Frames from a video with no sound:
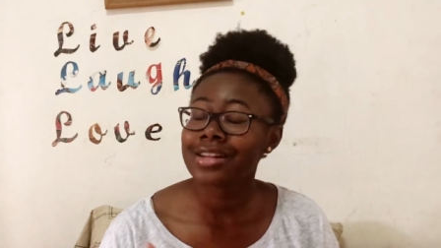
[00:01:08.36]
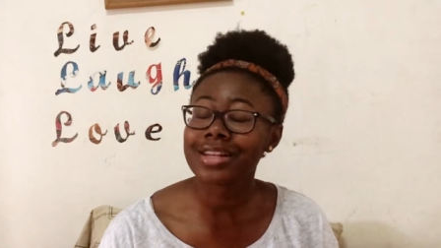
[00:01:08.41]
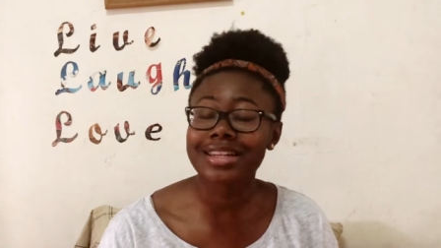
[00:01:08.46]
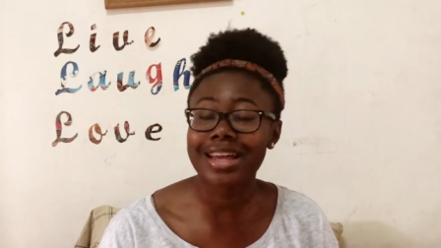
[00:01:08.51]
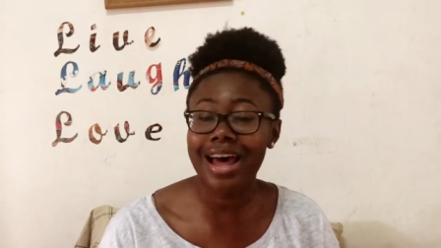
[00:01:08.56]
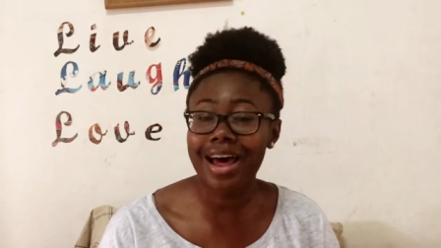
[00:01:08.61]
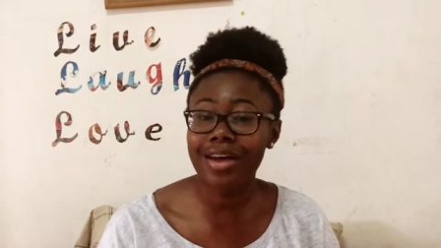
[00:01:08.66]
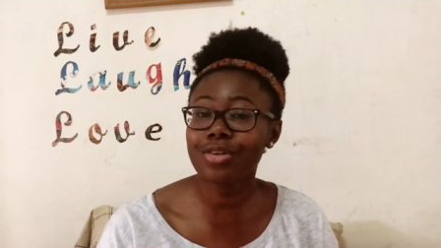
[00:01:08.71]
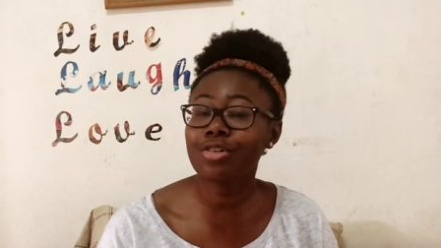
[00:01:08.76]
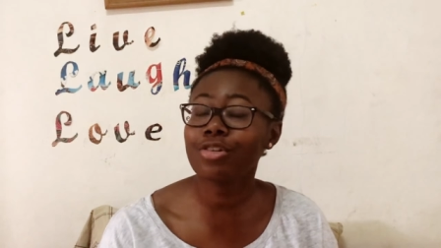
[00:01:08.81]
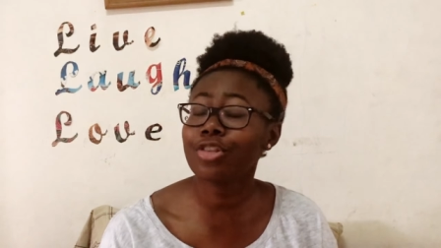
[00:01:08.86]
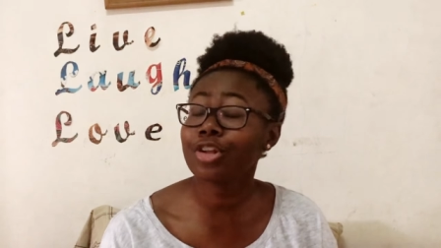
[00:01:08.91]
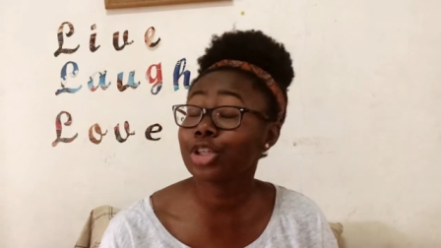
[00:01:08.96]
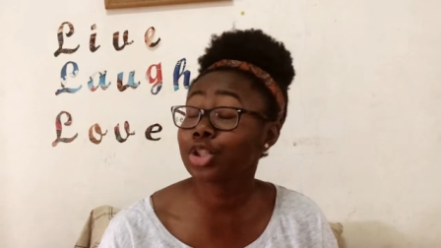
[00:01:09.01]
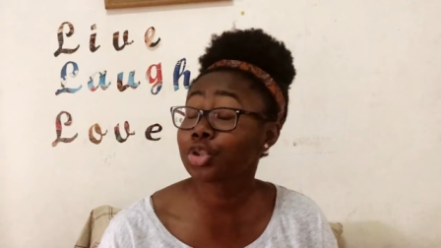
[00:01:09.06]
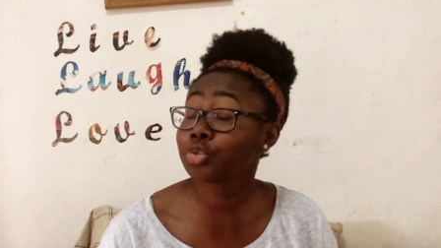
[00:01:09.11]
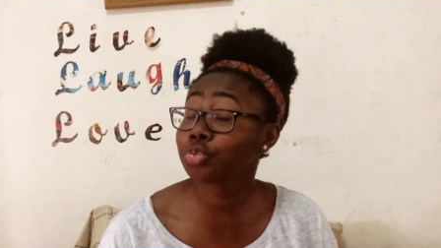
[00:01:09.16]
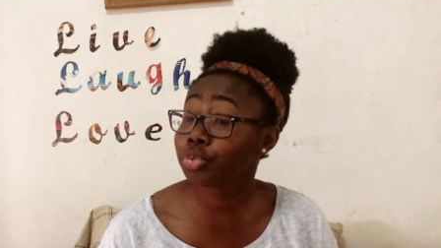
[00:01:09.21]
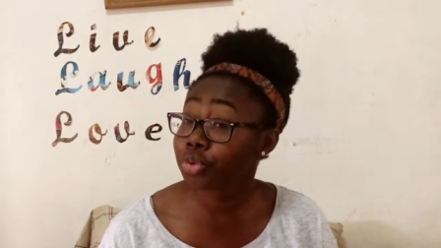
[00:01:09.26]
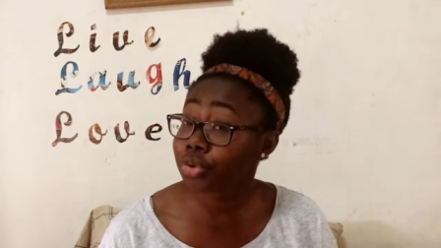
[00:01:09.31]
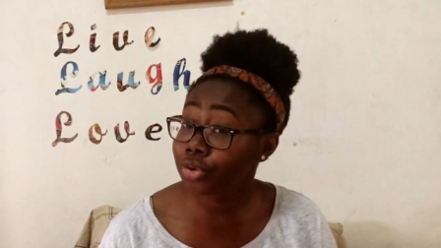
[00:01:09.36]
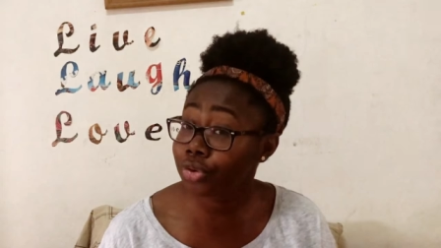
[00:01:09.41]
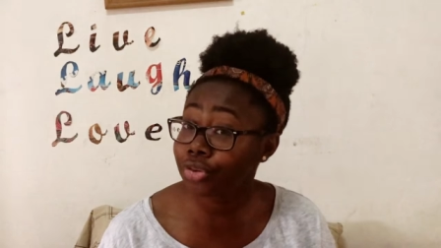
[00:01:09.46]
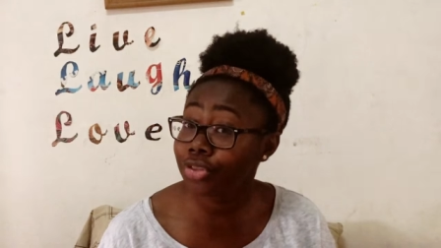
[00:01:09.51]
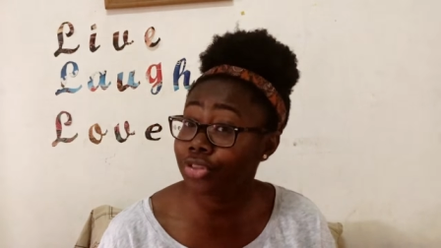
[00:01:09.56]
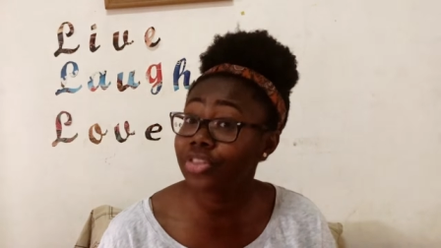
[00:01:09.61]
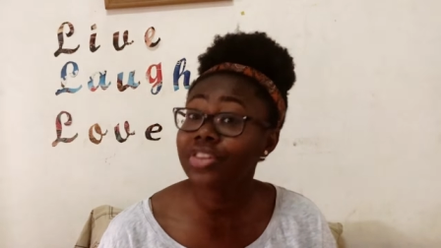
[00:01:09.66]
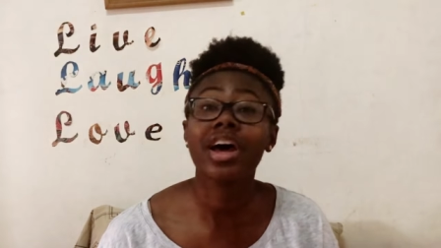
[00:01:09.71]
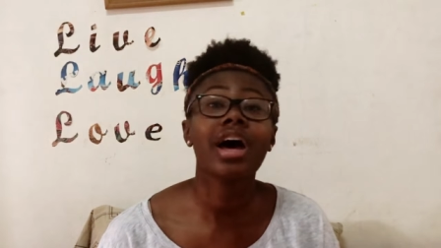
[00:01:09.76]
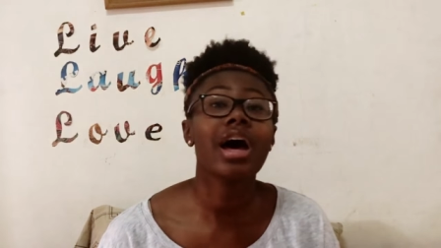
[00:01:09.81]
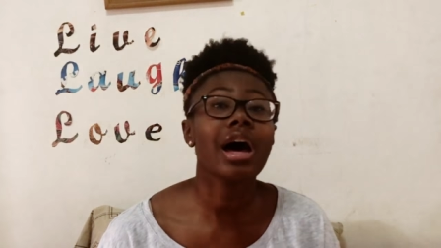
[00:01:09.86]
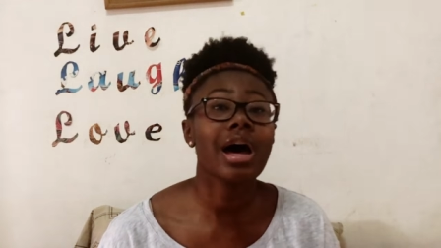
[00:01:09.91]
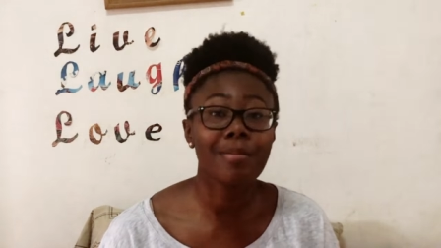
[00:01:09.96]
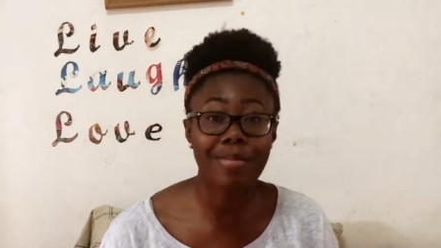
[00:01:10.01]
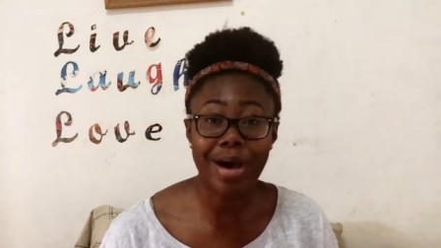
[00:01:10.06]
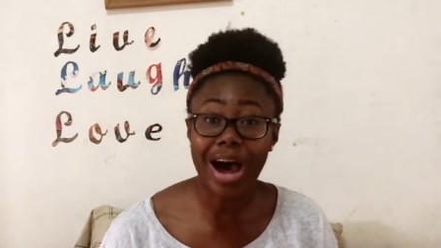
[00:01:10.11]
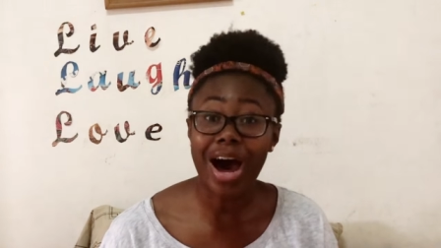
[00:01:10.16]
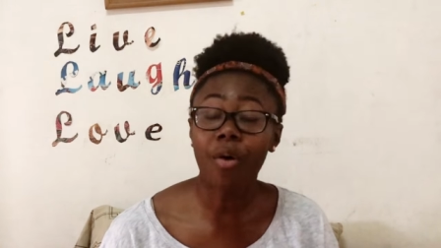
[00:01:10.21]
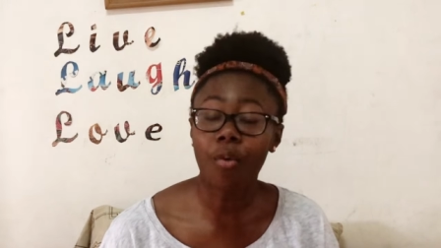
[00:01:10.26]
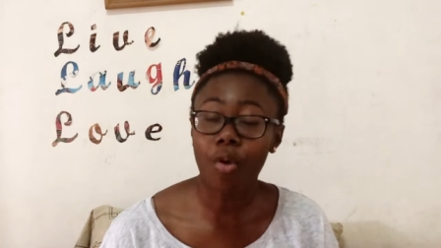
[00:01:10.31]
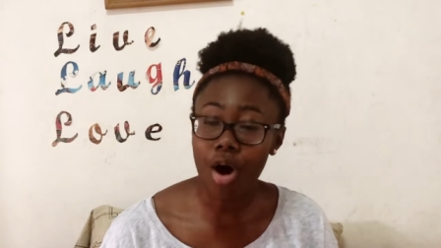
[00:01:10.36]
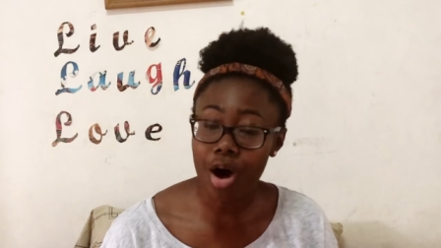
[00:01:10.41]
to tell you the truth about